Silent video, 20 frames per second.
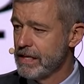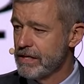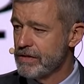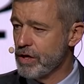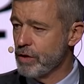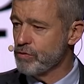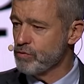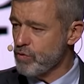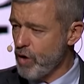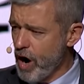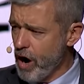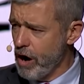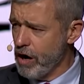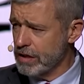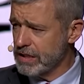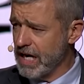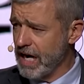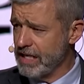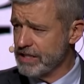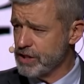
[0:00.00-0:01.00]
The raw
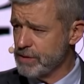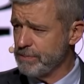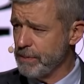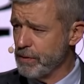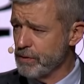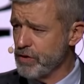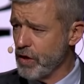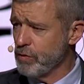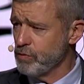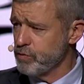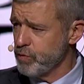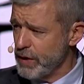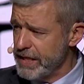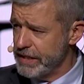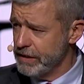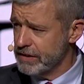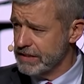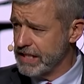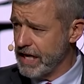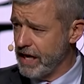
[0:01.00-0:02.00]
gospel, the
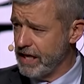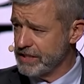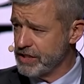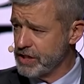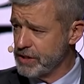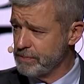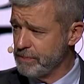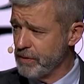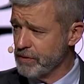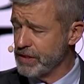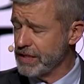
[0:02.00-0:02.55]
real gospel,